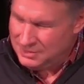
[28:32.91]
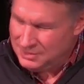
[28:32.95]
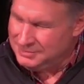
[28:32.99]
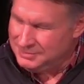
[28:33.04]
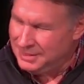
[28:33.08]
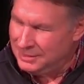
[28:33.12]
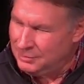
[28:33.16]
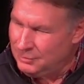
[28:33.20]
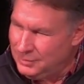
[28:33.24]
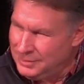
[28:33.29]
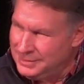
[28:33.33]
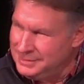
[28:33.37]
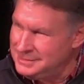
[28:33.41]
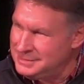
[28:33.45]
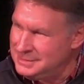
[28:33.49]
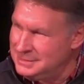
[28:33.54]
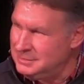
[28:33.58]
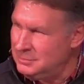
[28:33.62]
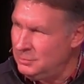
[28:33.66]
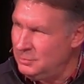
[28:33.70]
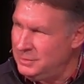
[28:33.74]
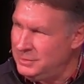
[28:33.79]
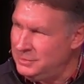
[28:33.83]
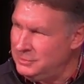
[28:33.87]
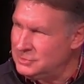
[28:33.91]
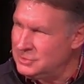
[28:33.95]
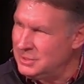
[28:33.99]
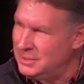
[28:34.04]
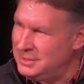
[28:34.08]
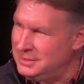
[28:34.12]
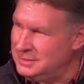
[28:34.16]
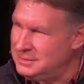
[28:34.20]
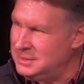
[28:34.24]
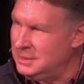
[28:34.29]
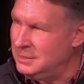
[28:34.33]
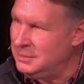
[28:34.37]
I'm like, what is this? What are you
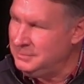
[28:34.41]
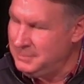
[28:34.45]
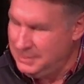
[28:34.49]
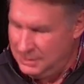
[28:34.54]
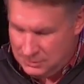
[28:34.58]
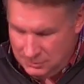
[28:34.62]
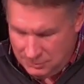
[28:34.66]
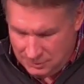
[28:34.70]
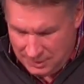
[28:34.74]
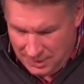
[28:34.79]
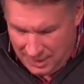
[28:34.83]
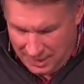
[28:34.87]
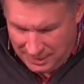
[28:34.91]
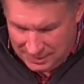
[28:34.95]
trying to tell me, Lord?